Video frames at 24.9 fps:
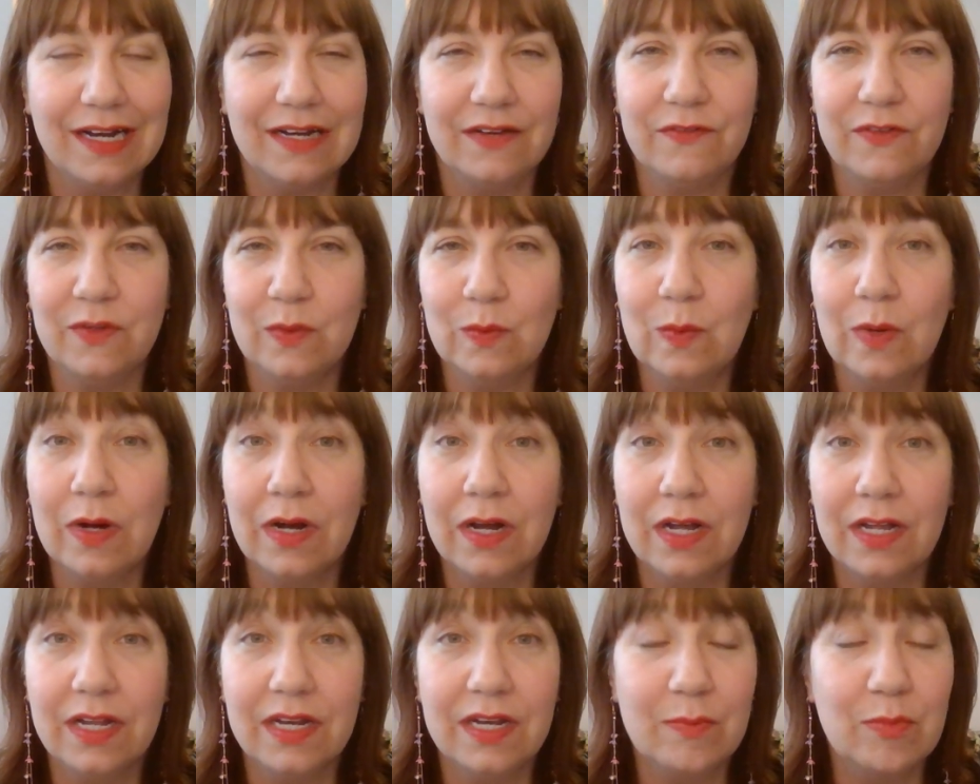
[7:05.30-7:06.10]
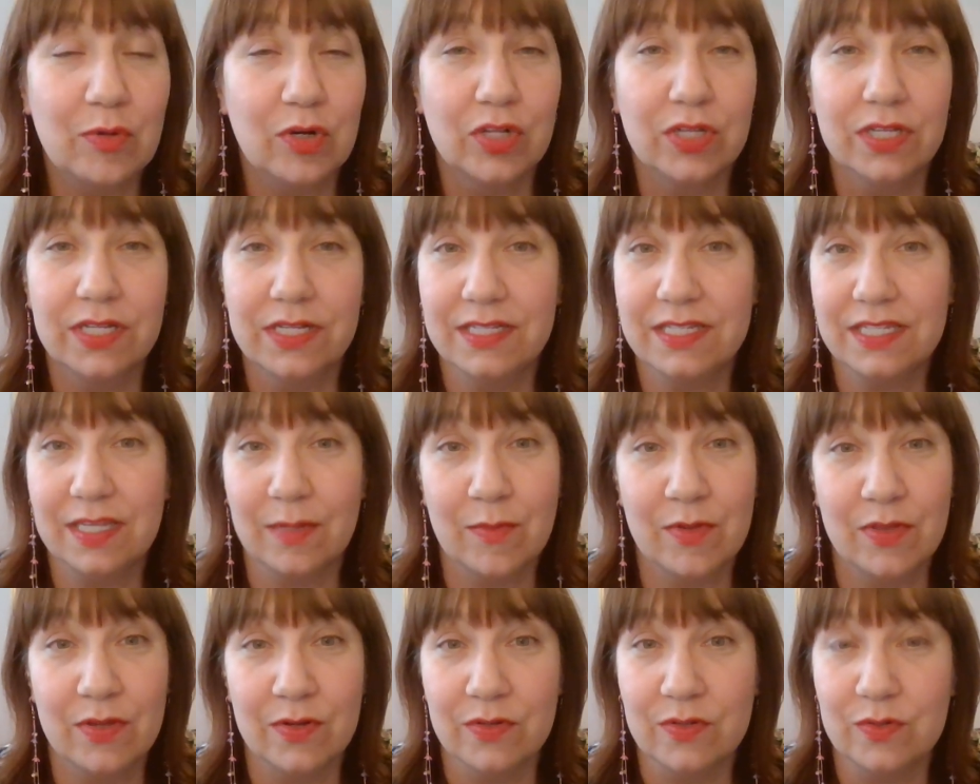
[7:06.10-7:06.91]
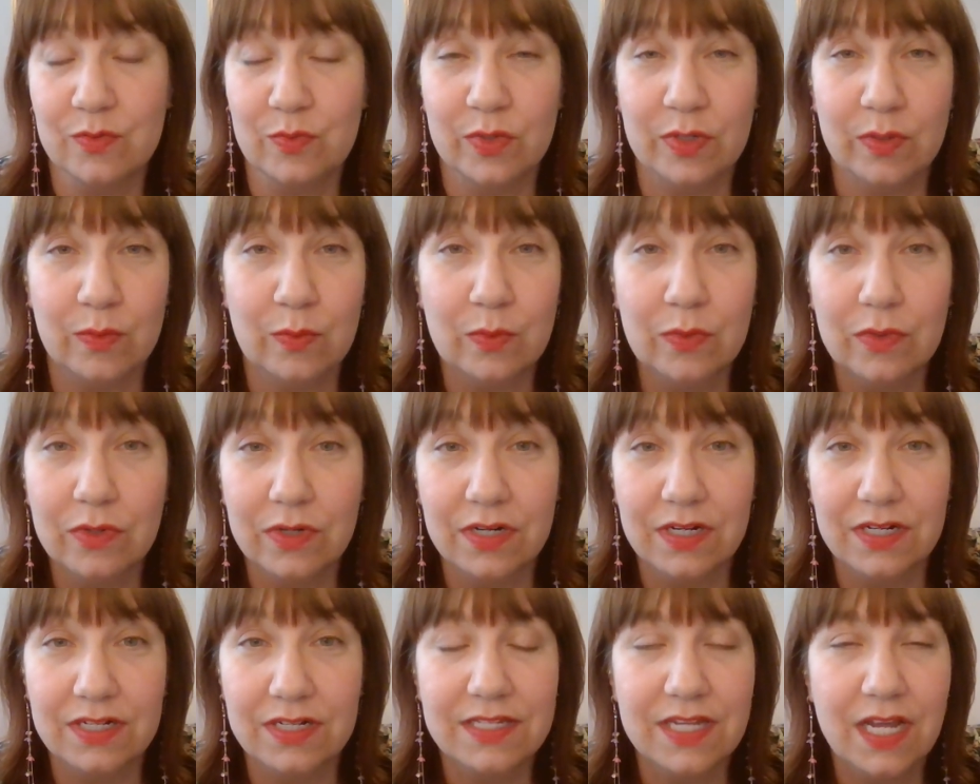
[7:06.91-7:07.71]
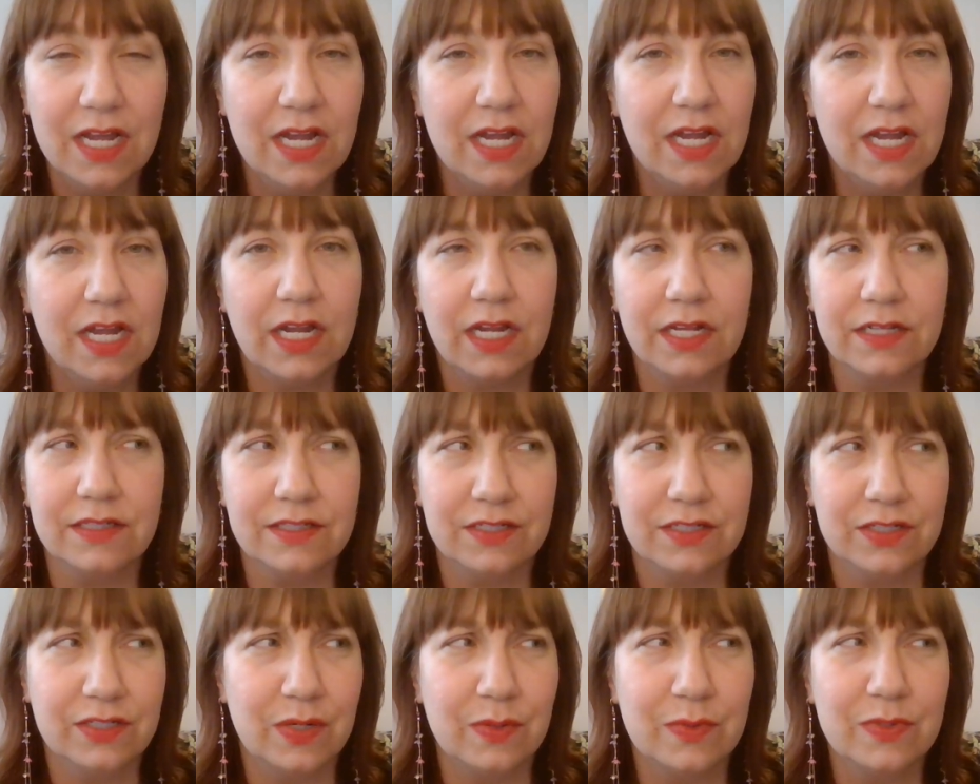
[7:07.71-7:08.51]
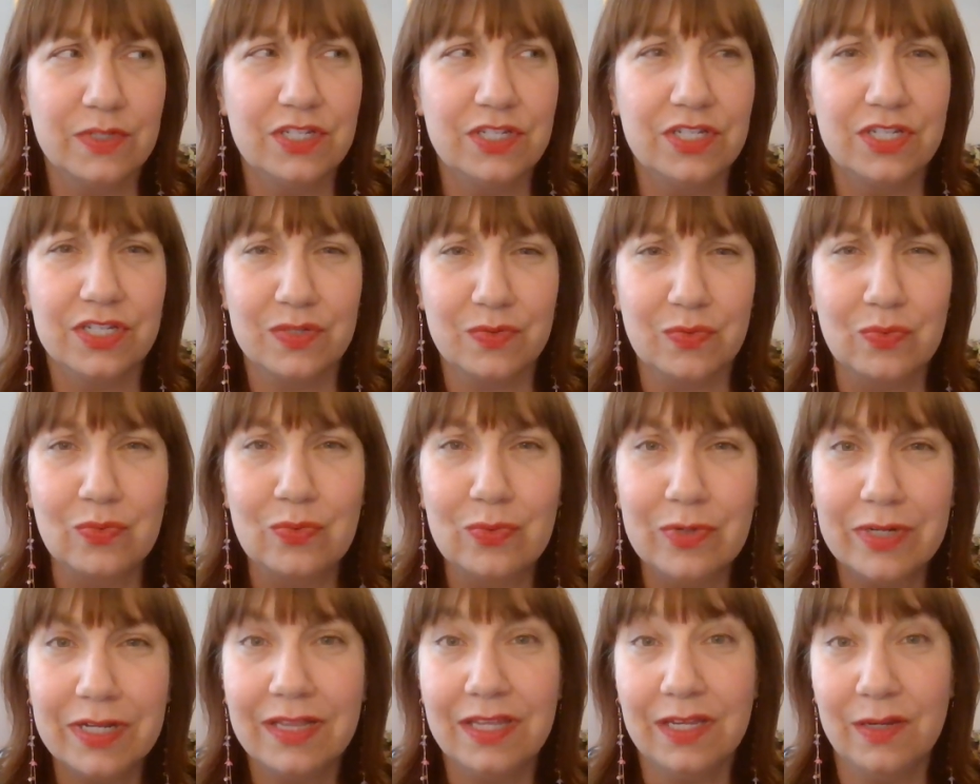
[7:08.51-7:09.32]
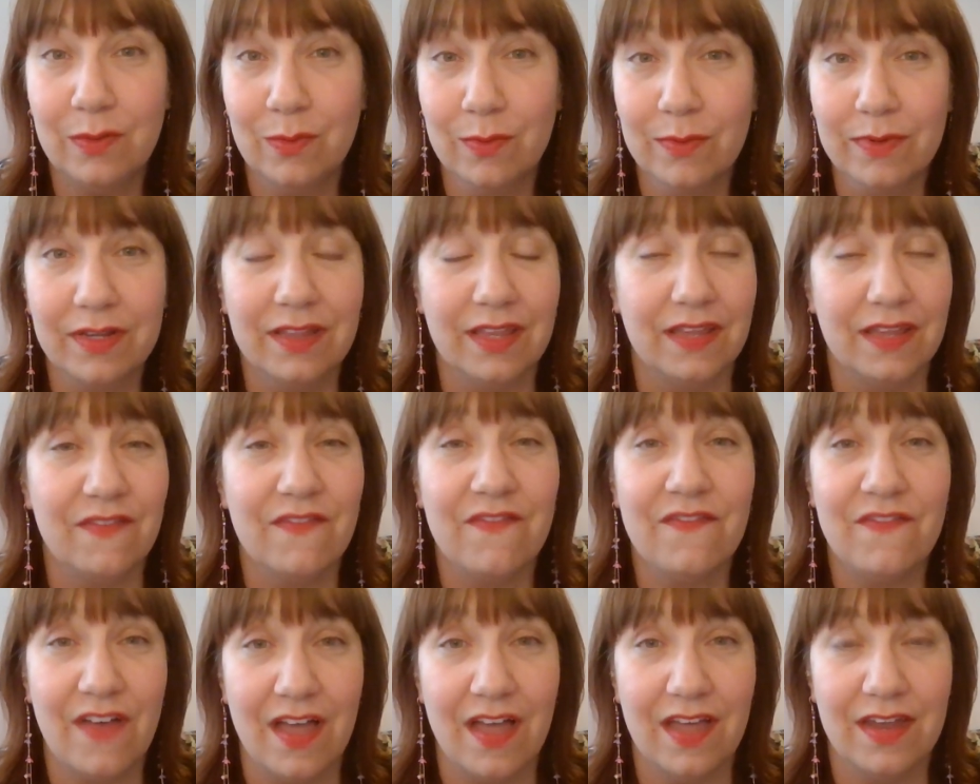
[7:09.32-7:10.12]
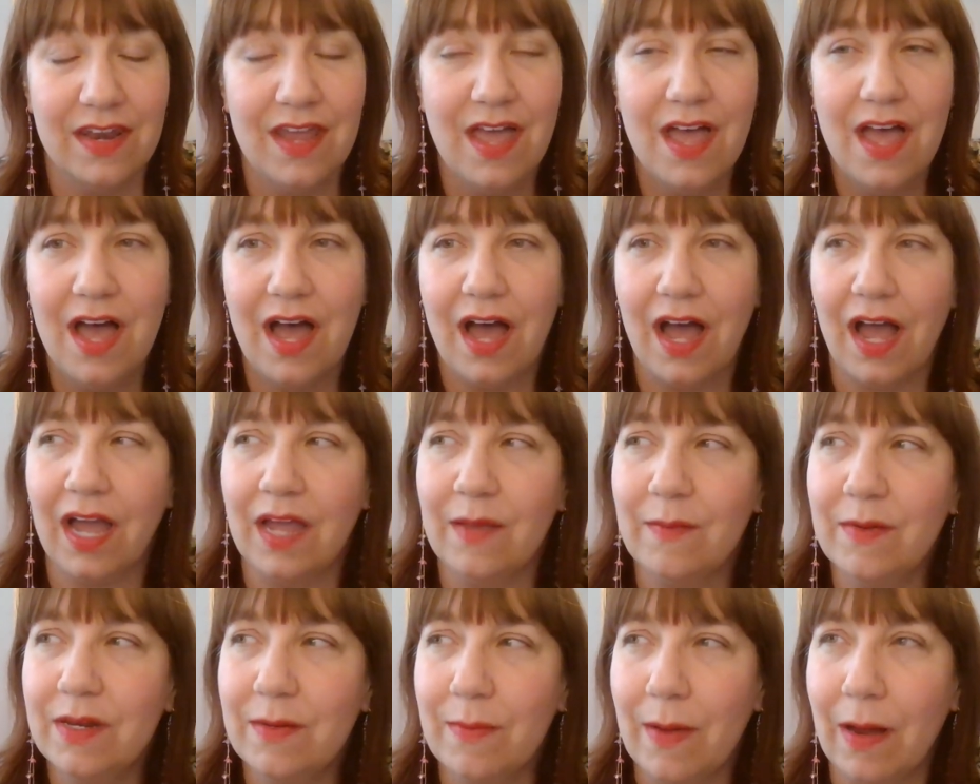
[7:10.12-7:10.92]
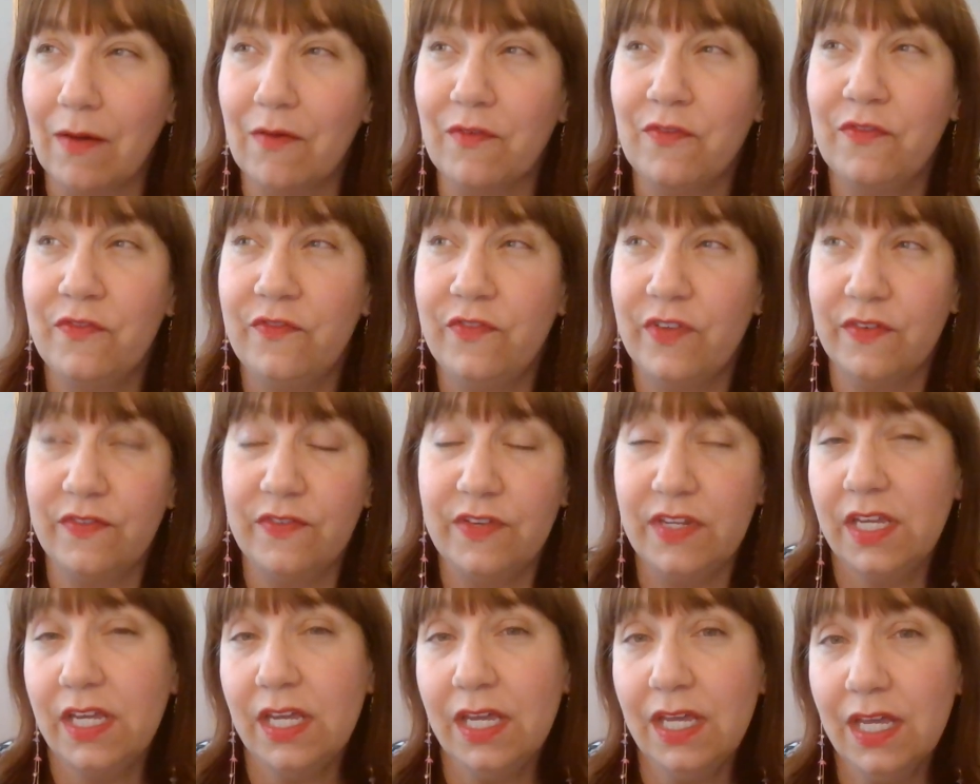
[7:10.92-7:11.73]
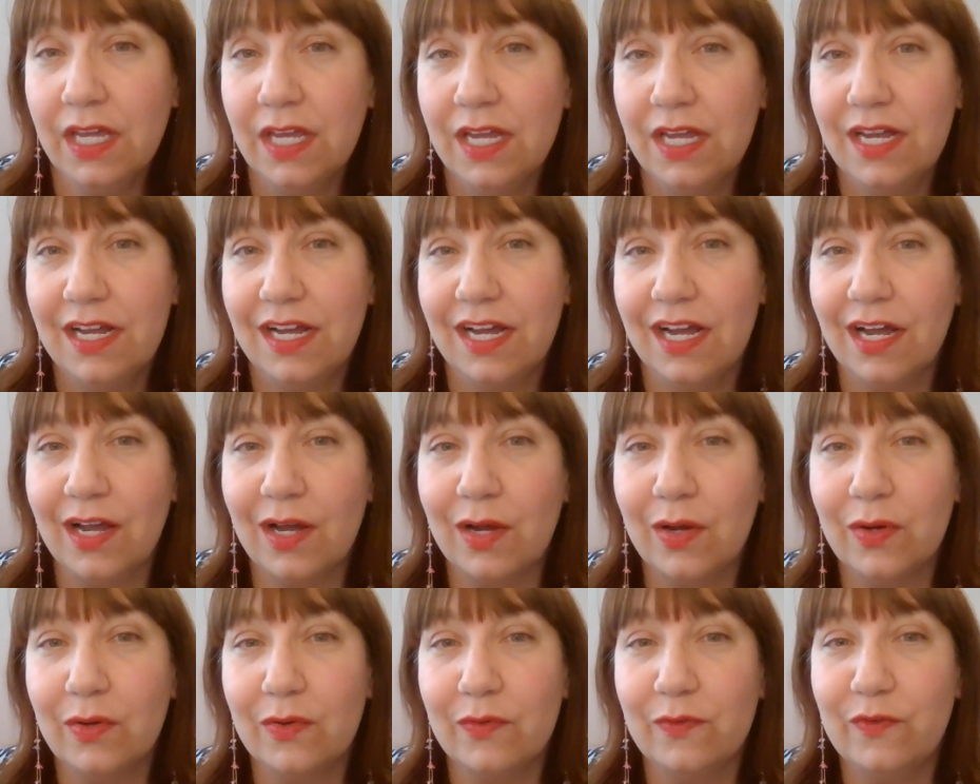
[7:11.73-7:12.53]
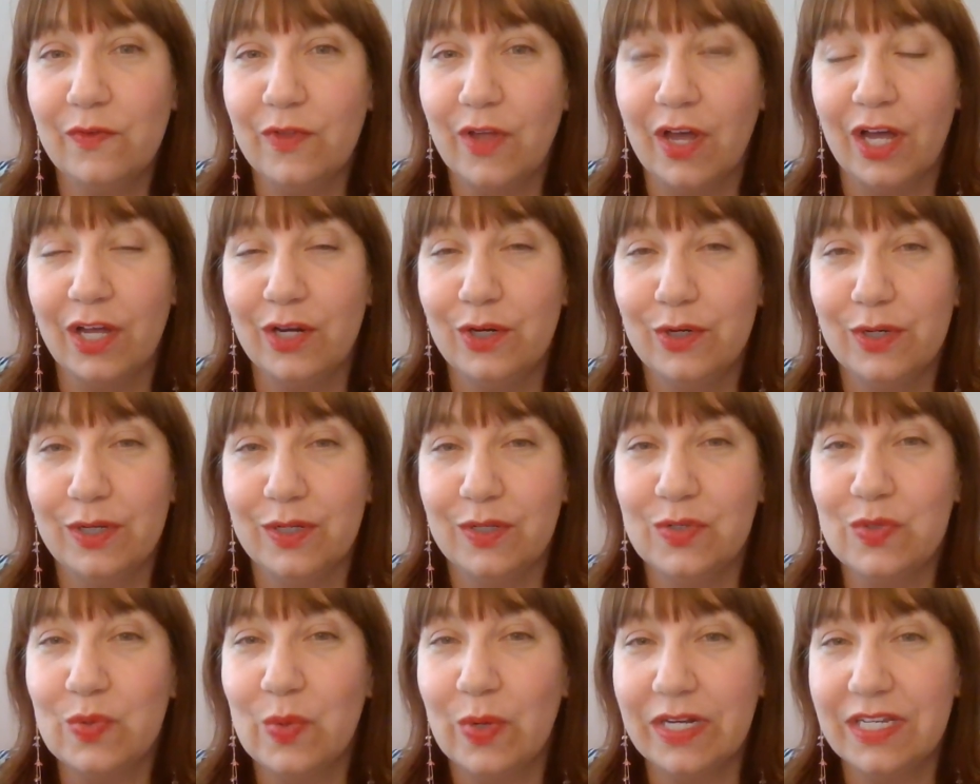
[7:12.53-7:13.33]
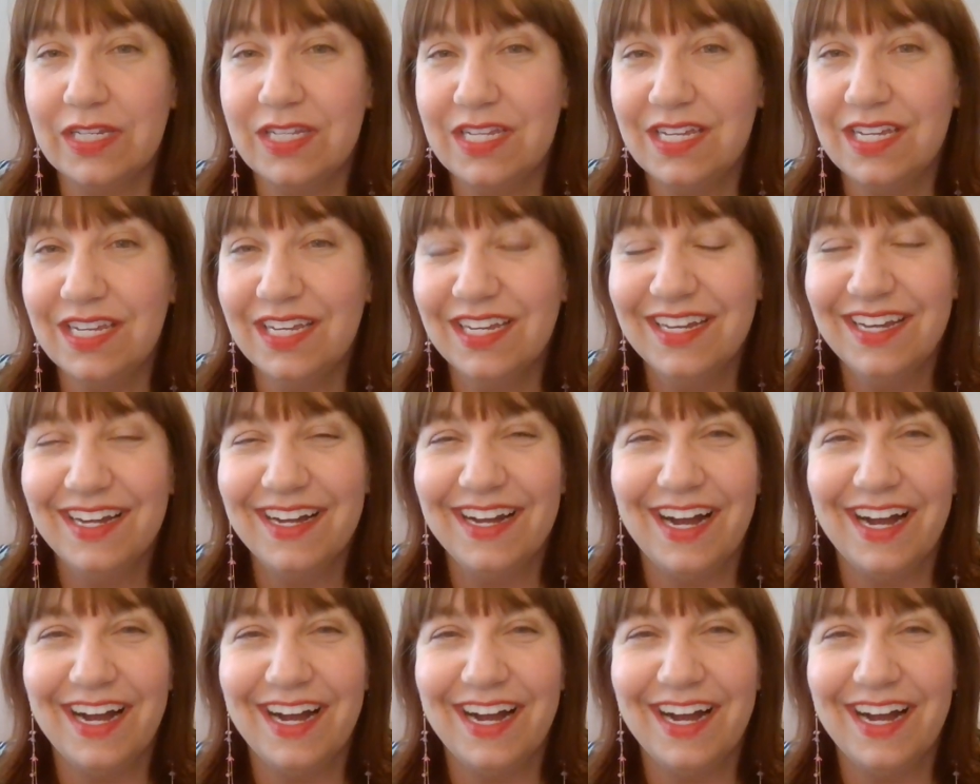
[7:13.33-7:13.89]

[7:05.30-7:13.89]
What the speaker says: and if you want, pull in some of those rewards. It was just really, really fun. I'm at about 50 of the 120.